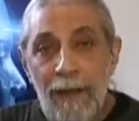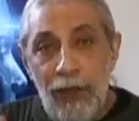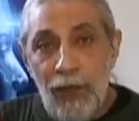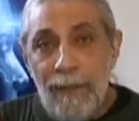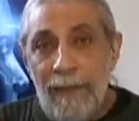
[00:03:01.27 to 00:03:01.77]
The
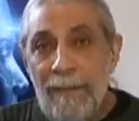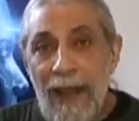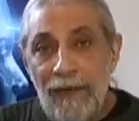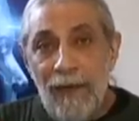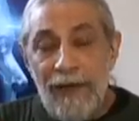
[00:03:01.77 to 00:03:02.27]
human
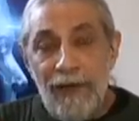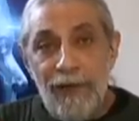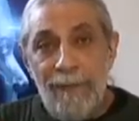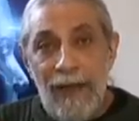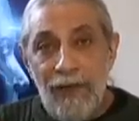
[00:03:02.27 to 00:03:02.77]
matrix
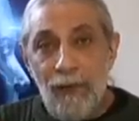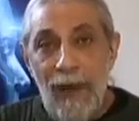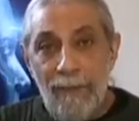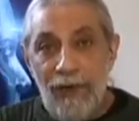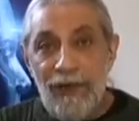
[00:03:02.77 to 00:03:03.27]
is meant to
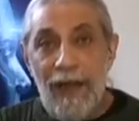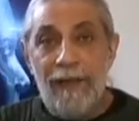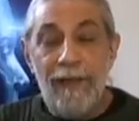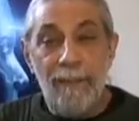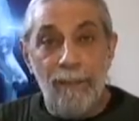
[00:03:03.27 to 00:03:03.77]

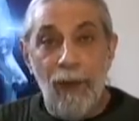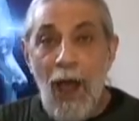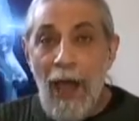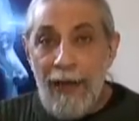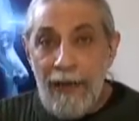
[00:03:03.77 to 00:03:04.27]
represent the
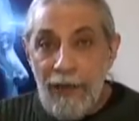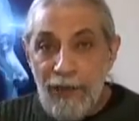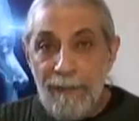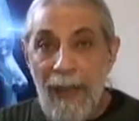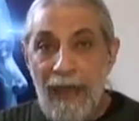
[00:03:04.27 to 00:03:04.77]
broad
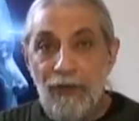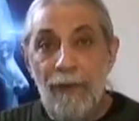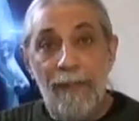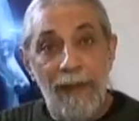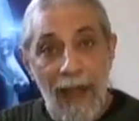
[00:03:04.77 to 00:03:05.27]
spectrum